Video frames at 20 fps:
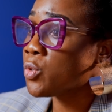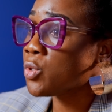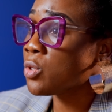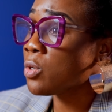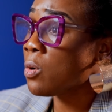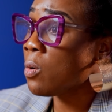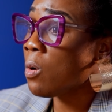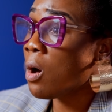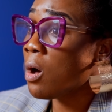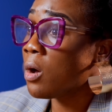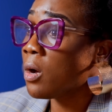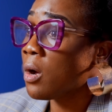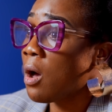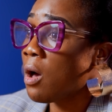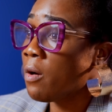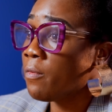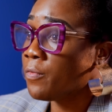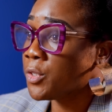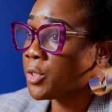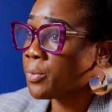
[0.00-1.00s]
so
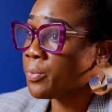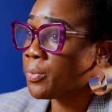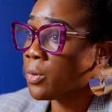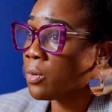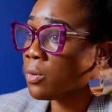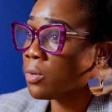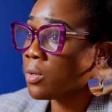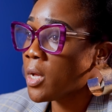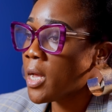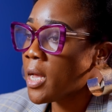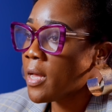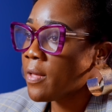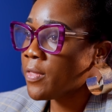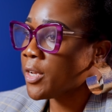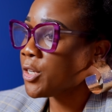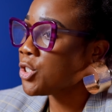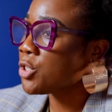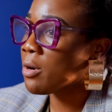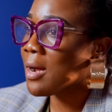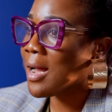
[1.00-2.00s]
uncomfortable
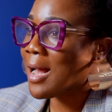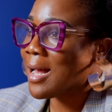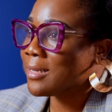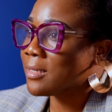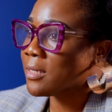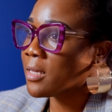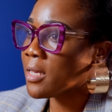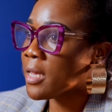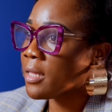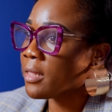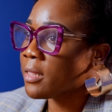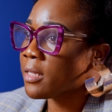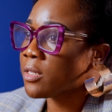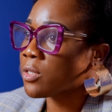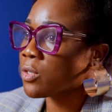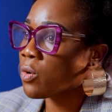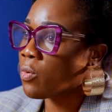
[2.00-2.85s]
that you're asking this